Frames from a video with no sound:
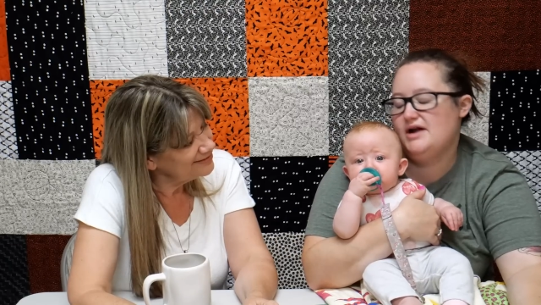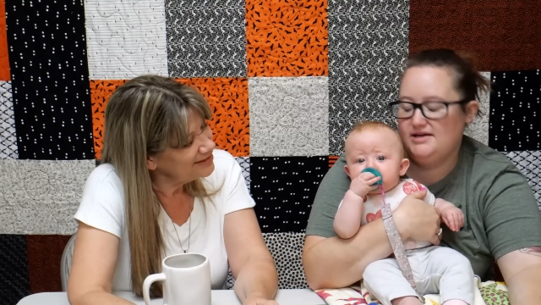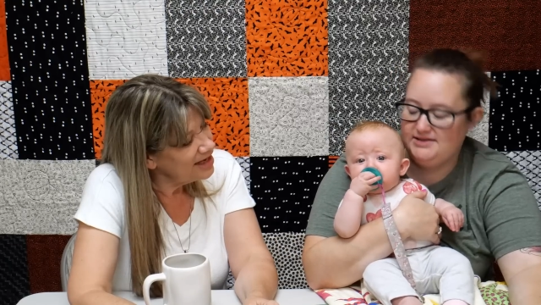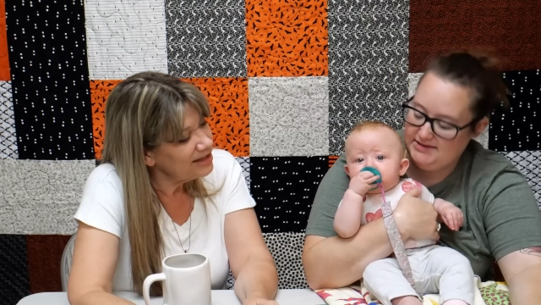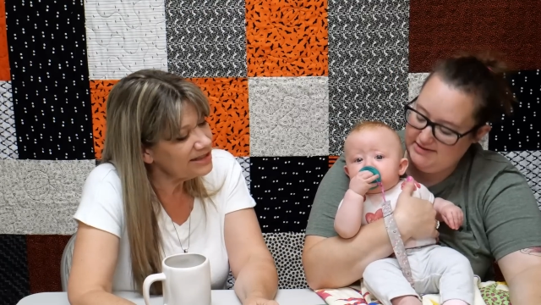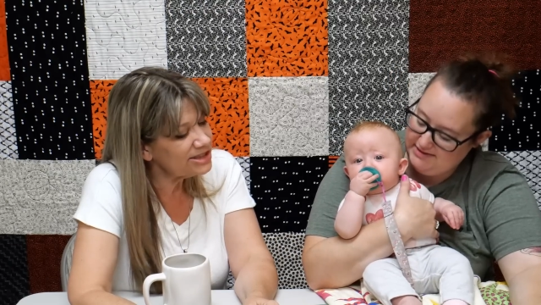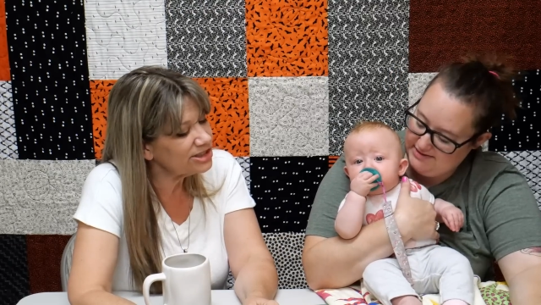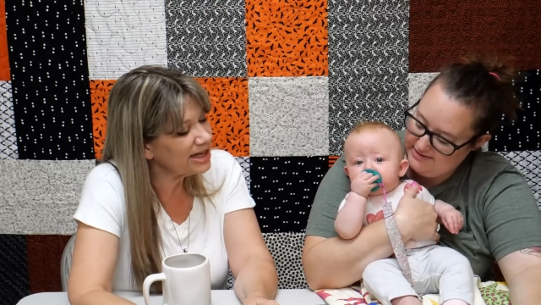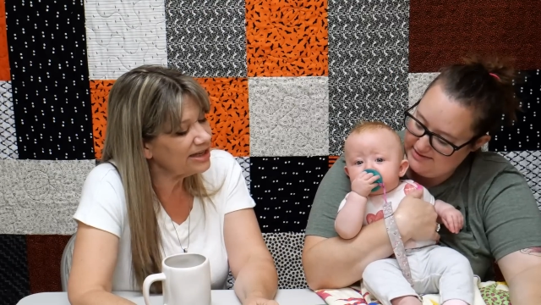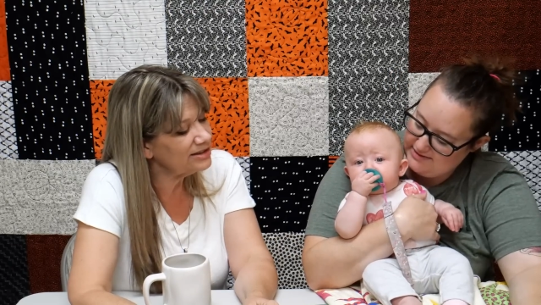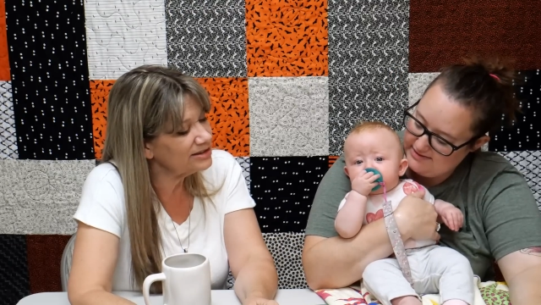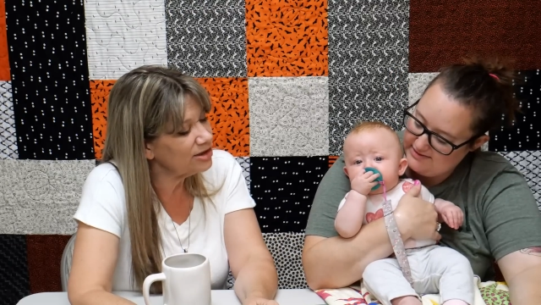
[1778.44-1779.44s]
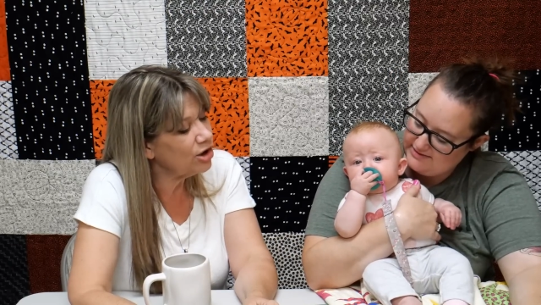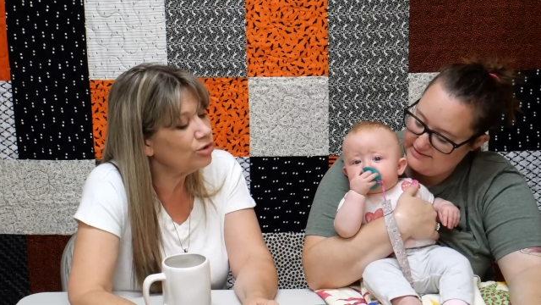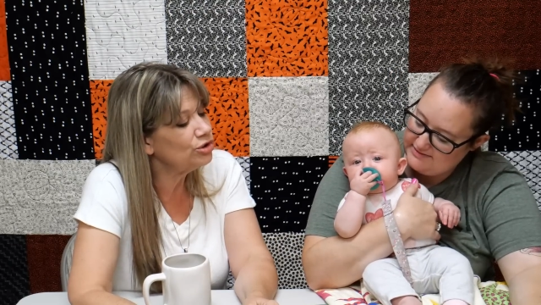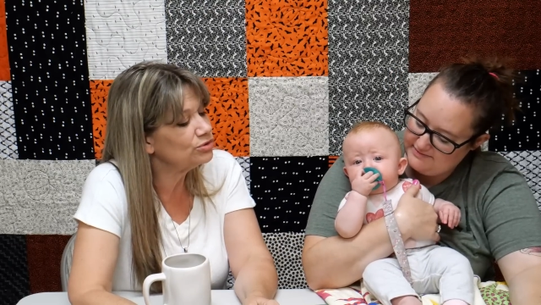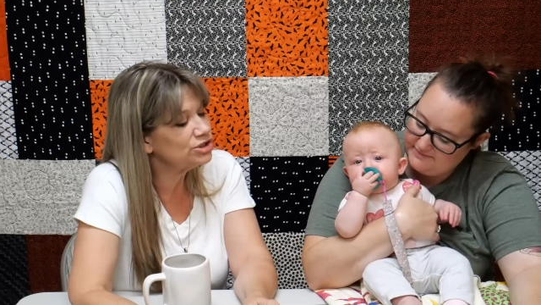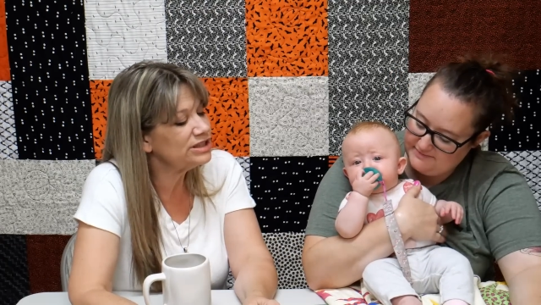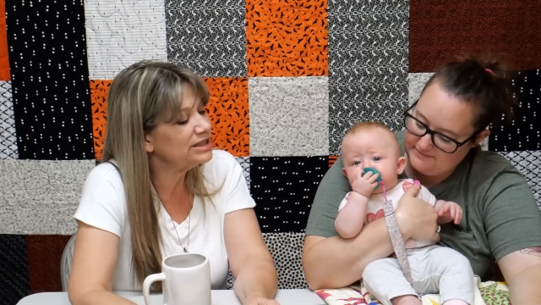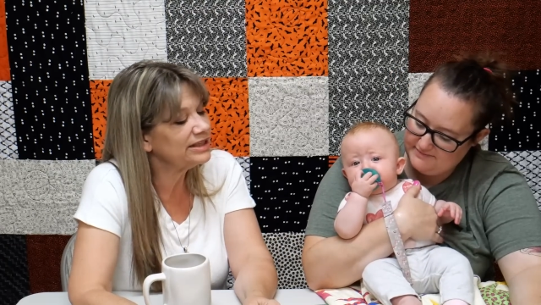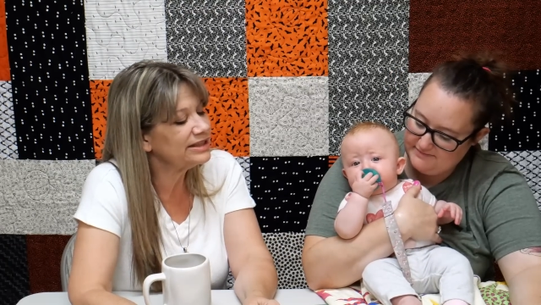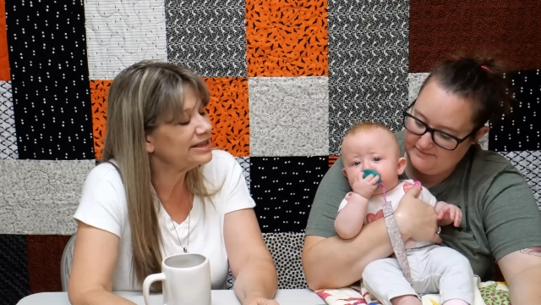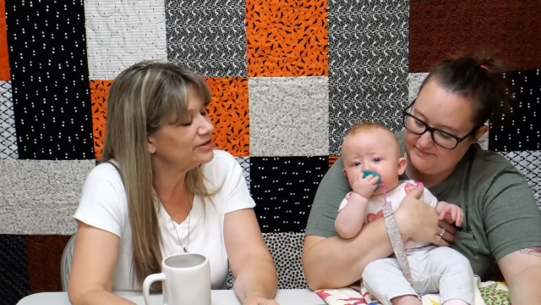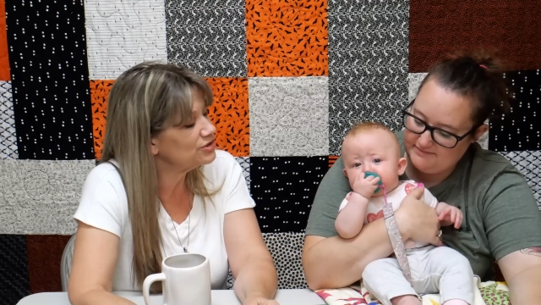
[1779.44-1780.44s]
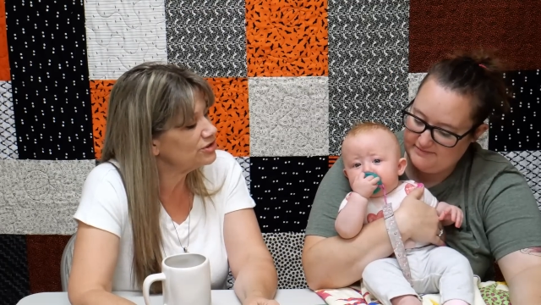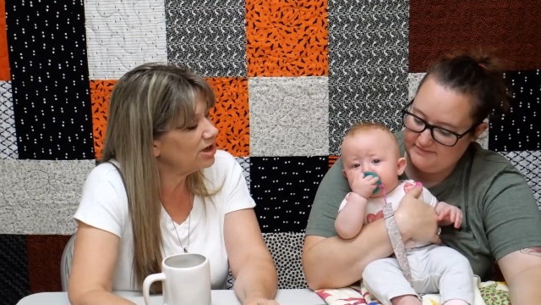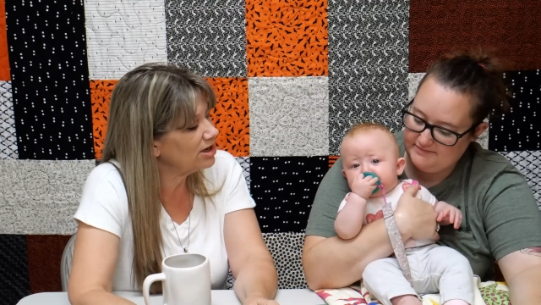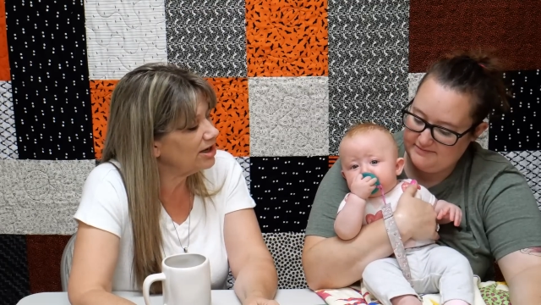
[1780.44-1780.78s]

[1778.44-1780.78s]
Speaker 1: on. At least she got. Oh no, she didn't get the other sock